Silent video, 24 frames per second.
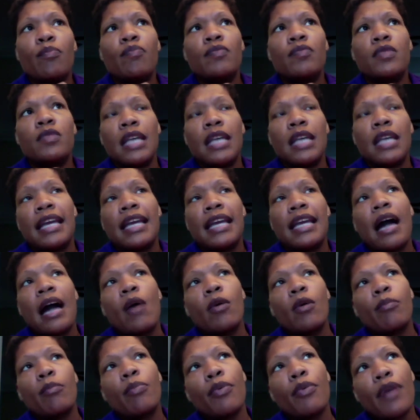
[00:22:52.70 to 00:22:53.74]
saying how
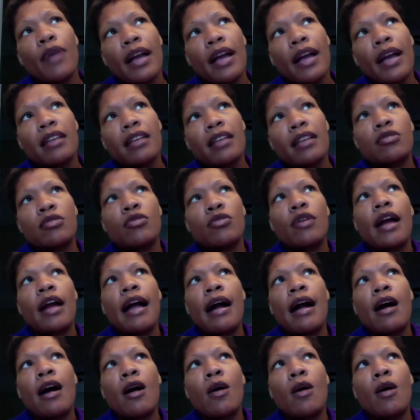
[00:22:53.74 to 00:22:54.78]
impressed, or
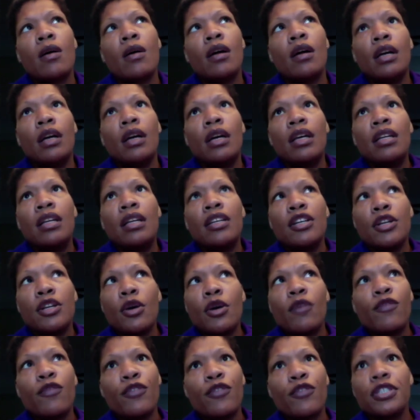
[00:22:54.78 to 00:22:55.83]
how,
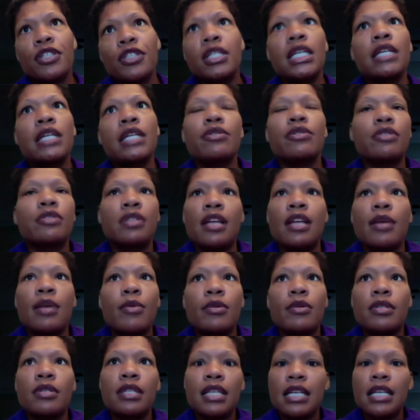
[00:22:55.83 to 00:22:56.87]
for years they were
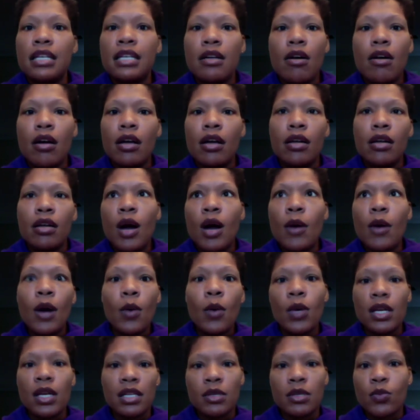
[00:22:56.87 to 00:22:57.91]
sitting on, oh, I
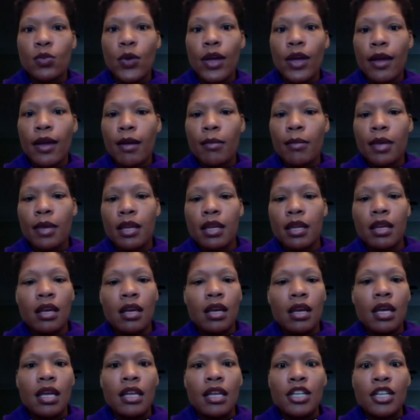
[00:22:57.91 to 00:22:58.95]
want to swim. And
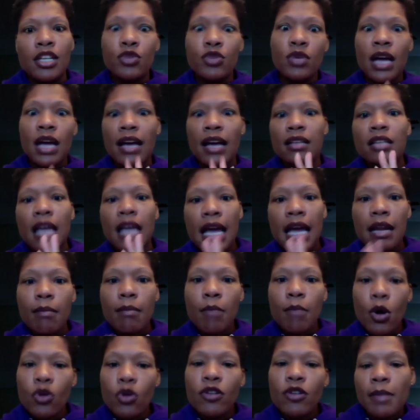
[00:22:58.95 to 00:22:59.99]
you guys kind of
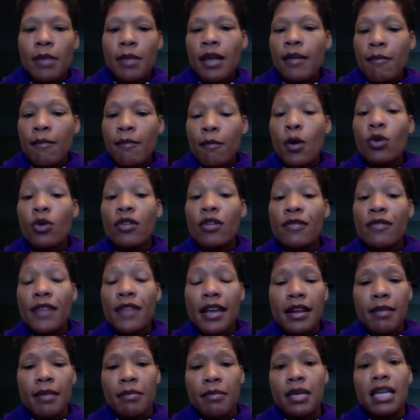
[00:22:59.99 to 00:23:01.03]

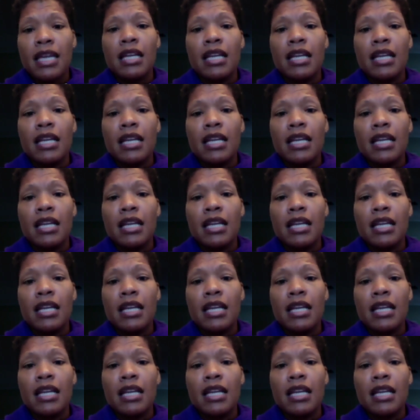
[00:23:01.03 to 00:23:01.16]
motivated me